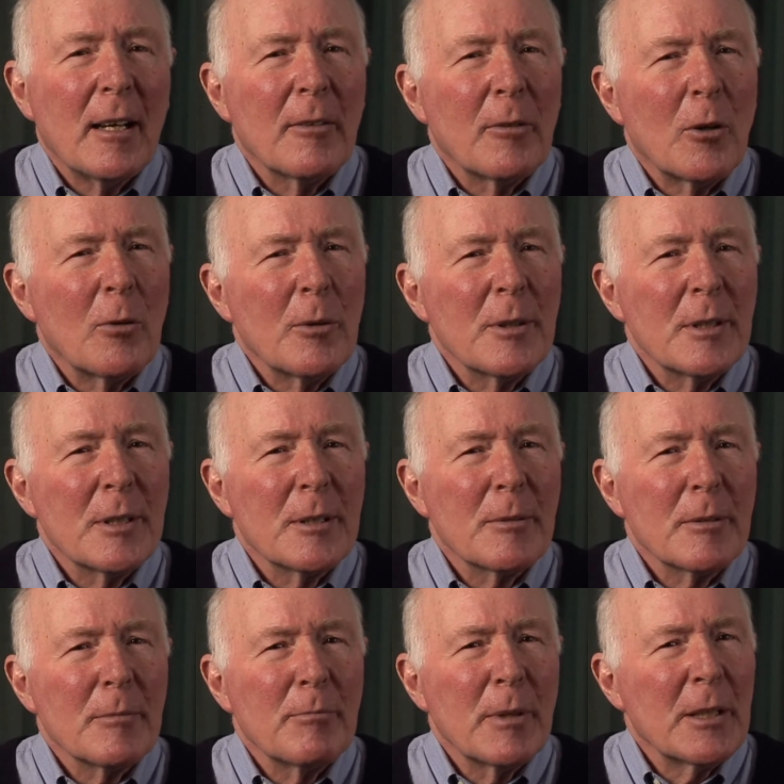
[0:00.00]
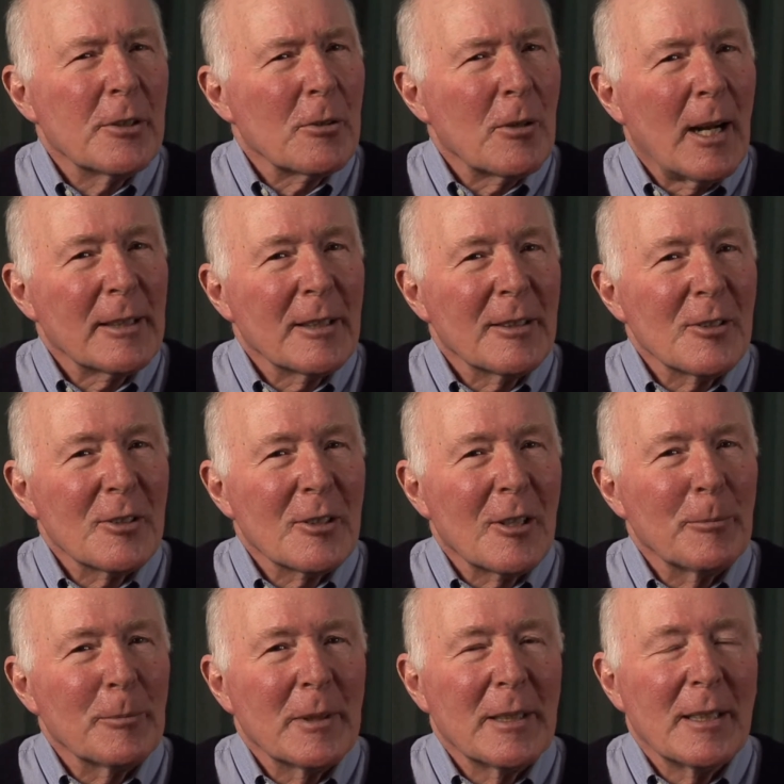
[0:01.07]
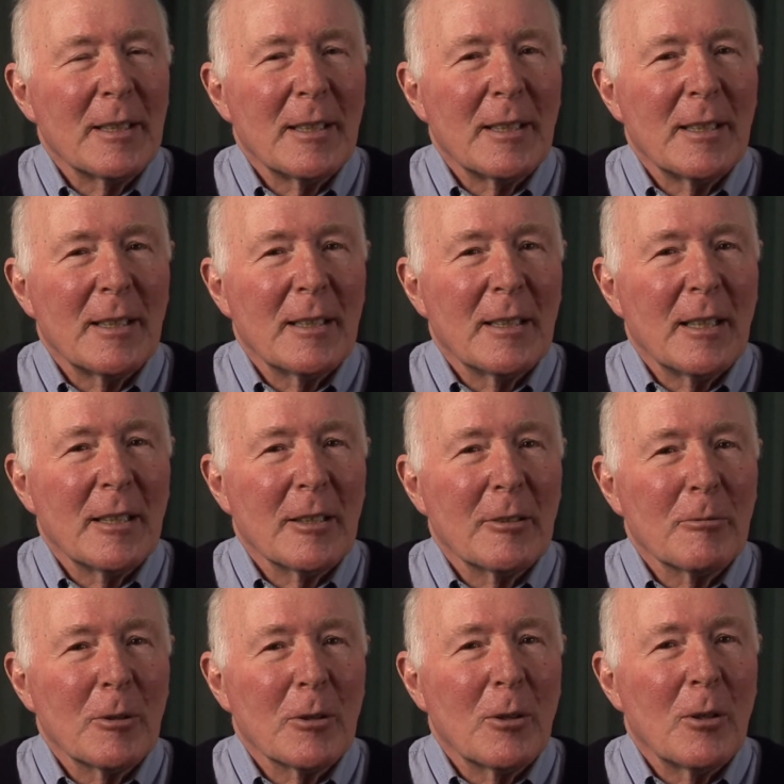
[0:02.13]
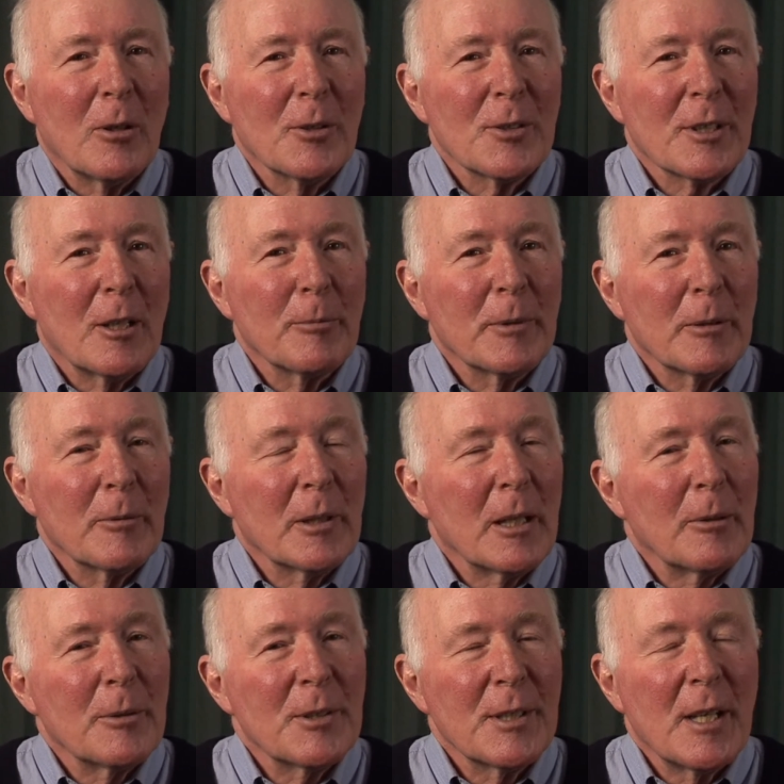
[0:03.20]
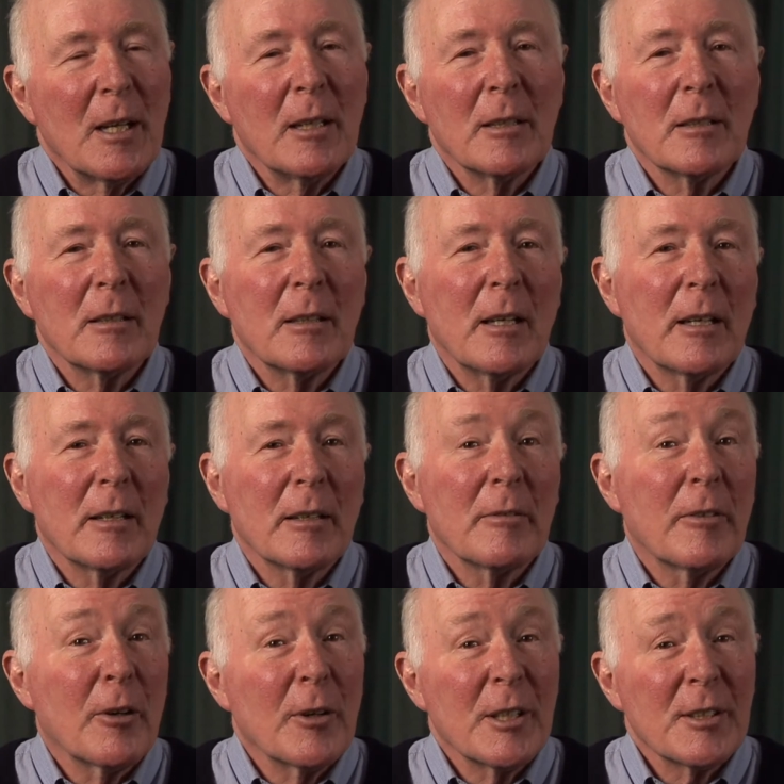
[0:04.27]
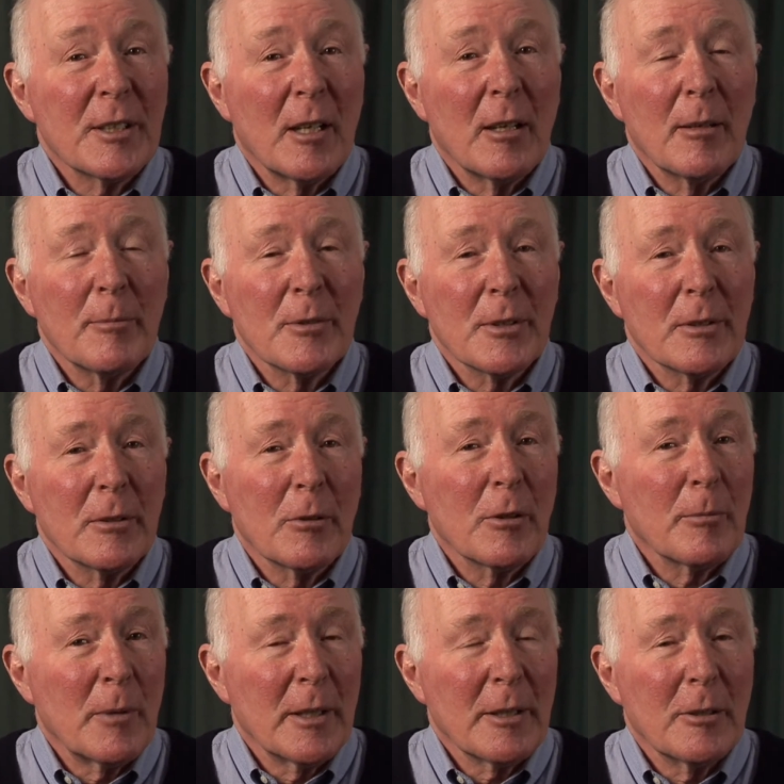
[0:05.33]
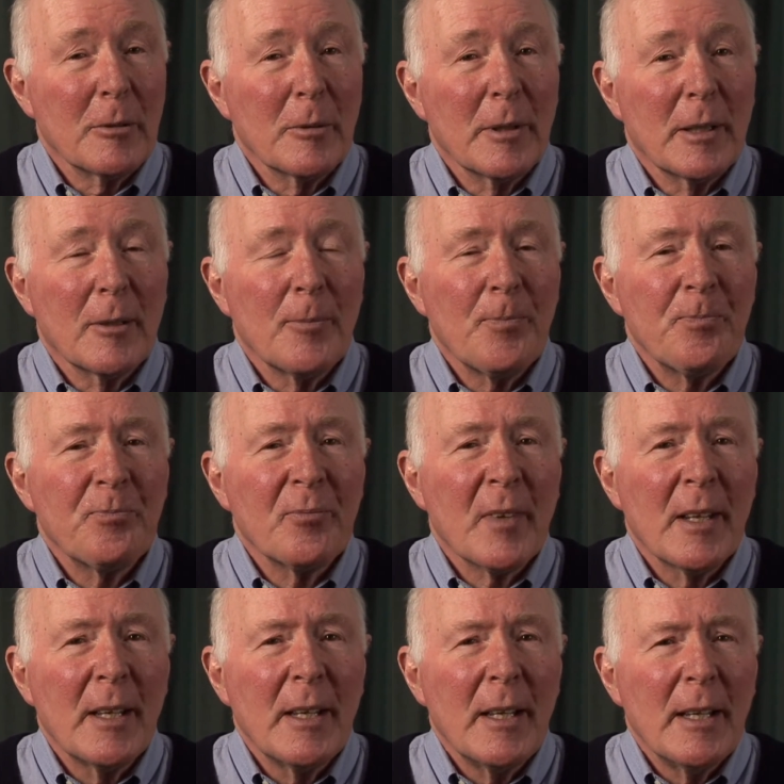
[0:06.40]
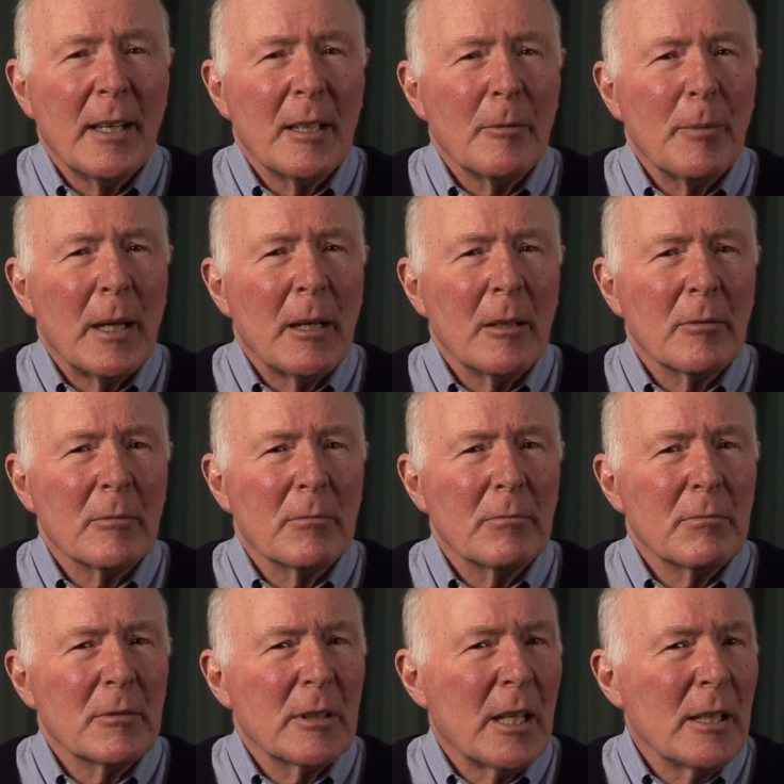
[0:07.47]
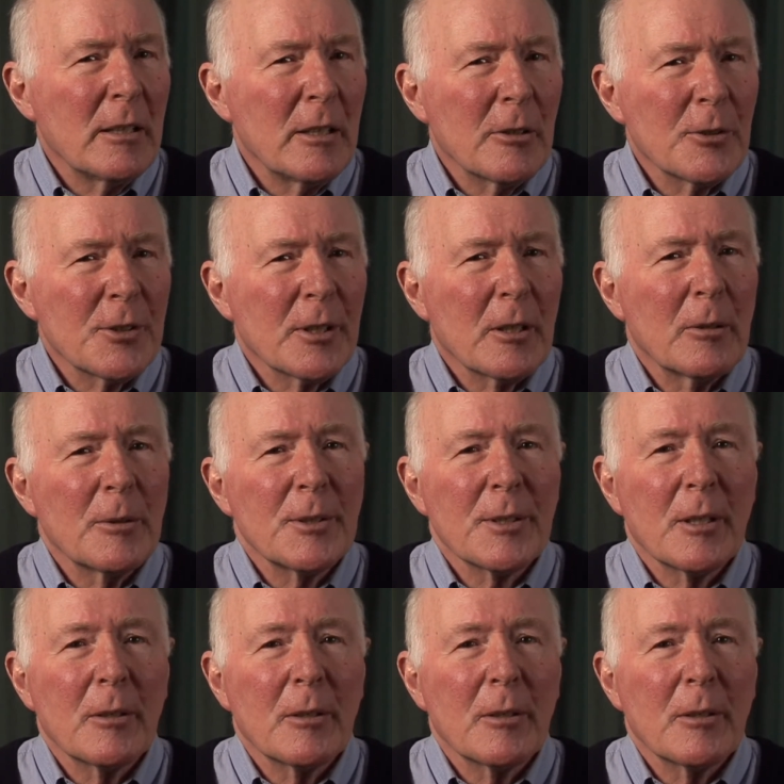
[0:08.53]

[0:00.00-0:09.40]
I've always been attracted to sculpting, and I can recall sculpting when I was young and at various times during my career. And about 10 years ago or